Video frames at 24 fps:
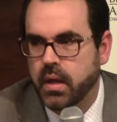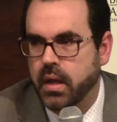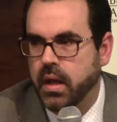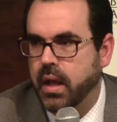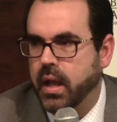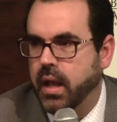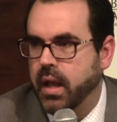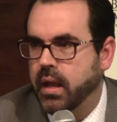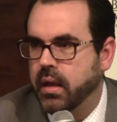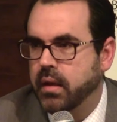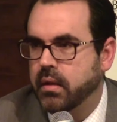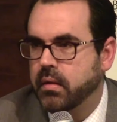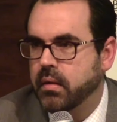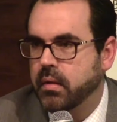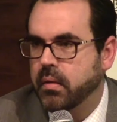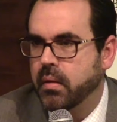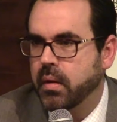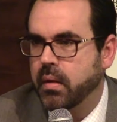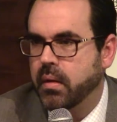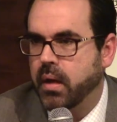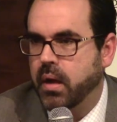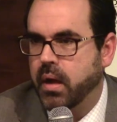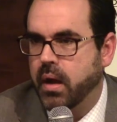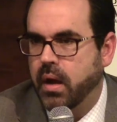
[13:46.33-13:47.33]
And
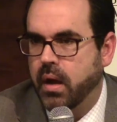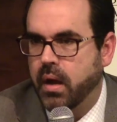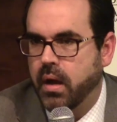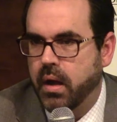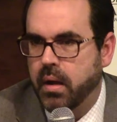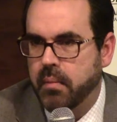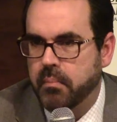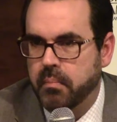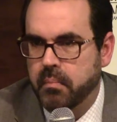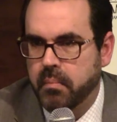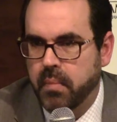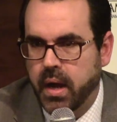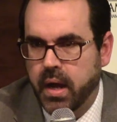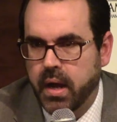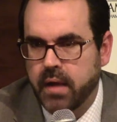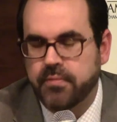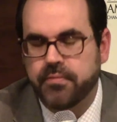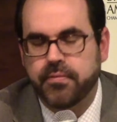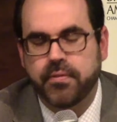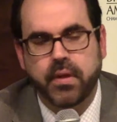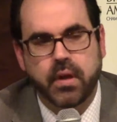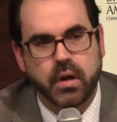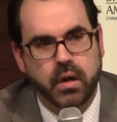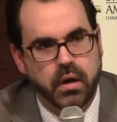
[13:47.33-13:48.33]
my
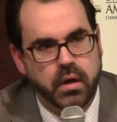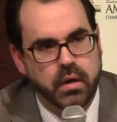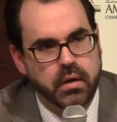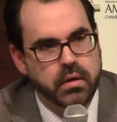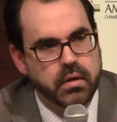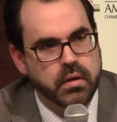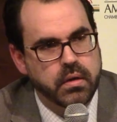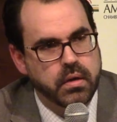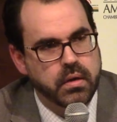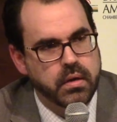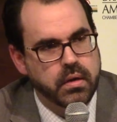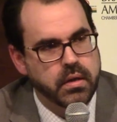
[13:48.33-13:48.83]
fear